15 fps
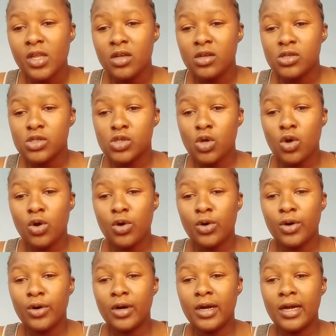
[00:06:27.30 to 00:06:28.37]

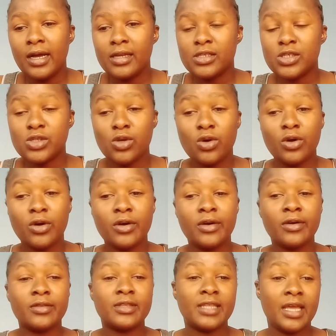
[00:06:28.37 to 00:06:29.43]
so
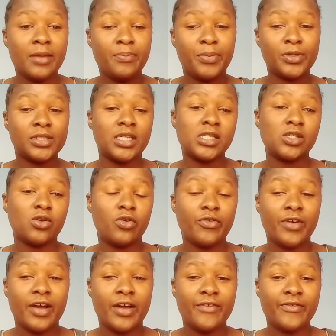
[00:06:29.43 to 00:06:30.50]
the importance of
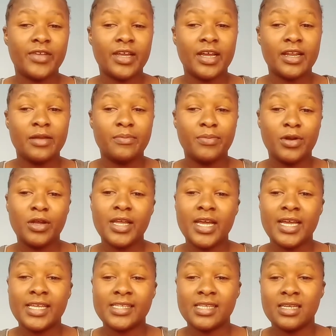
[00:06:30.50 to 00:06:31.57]
having an
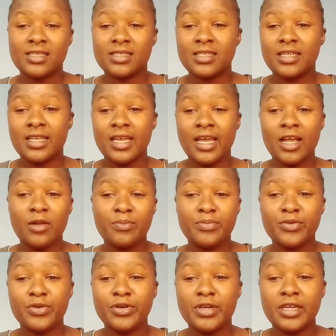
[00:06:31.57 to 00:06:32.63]
employer is that they help
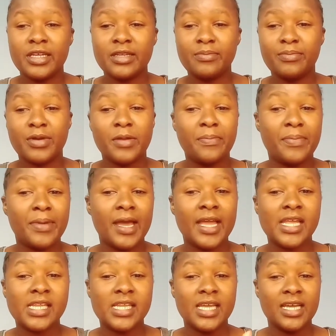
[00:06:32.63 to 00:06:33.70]
you in prepare
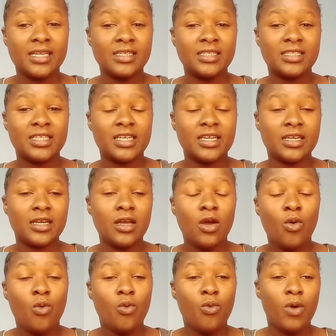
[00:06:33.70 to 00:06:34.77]
in editing.
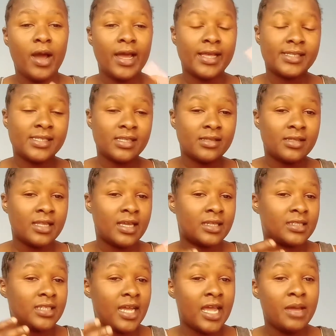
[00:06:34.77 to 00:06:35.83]
As the
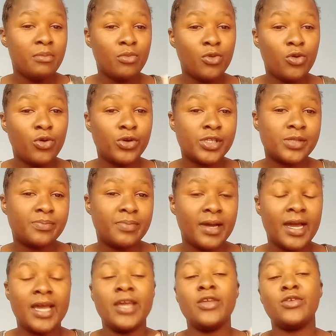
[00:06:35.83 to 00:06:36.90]
time goes
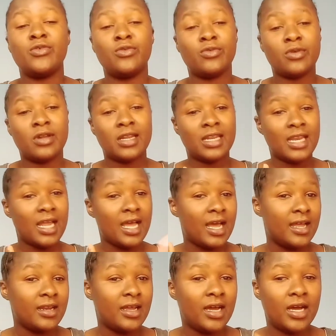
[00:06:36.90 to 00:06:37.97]
by, you
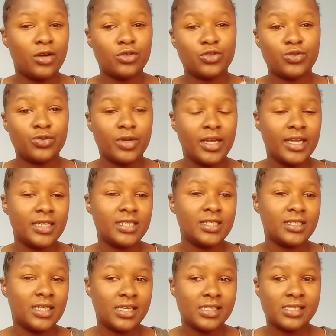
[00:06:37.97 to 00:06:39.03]
learn how to
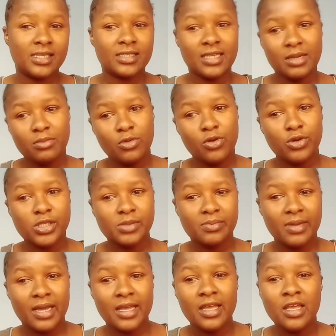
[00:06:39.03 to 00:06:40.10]
edit. As the time goes
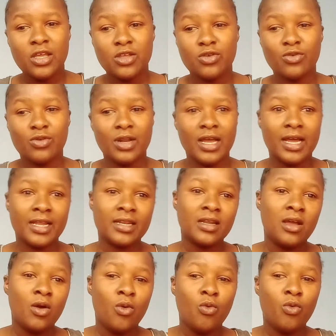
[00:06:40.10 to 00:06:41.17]
by, you learn
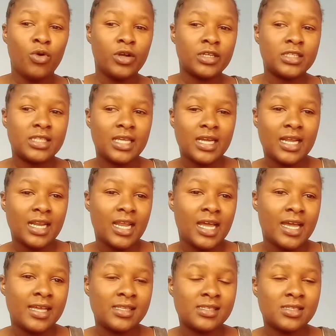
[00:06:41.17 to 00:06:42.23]
what the
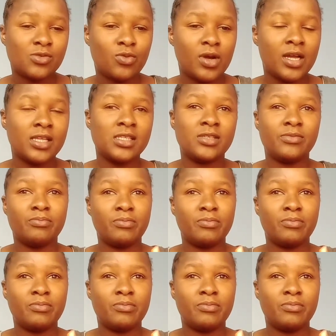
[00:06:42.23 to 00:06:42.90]
clients want